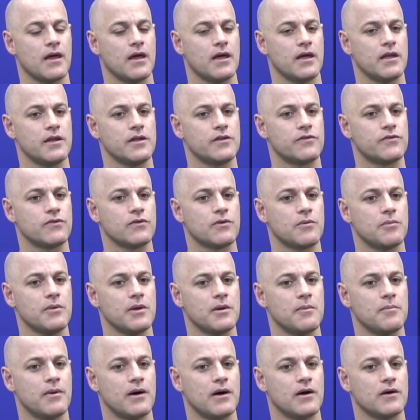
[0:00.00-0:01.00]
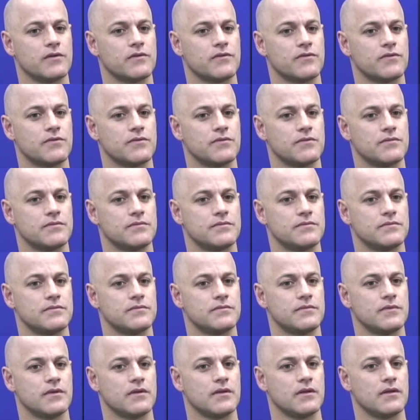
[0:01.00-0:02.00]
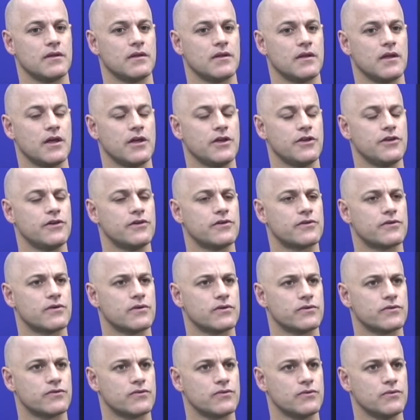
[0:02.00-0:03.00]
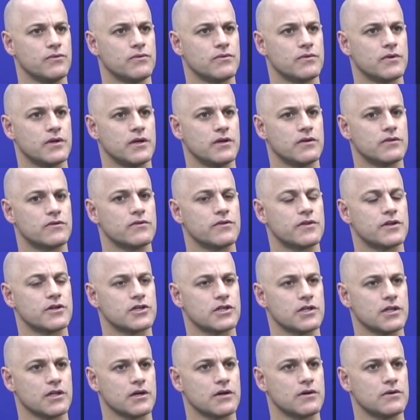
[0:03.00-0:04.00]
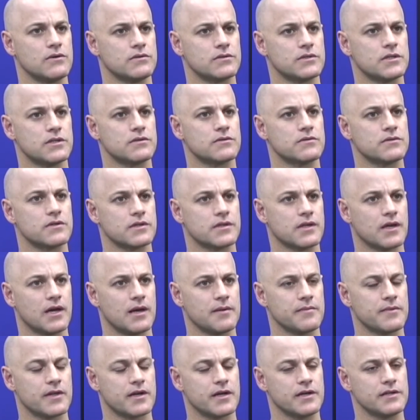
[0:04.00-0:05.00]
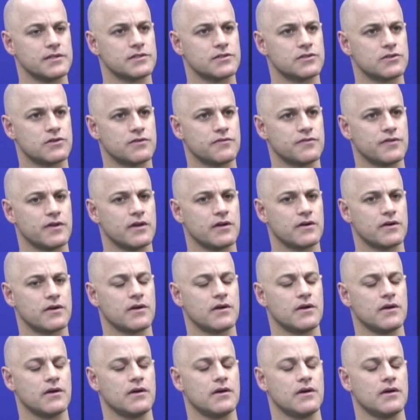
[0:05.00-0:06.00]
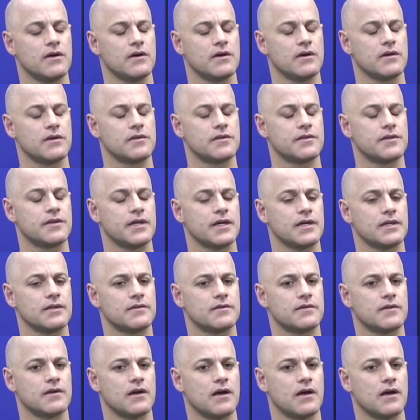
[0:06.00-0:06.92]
And it took me about a year or two into the shlichut, into the time that I served here, that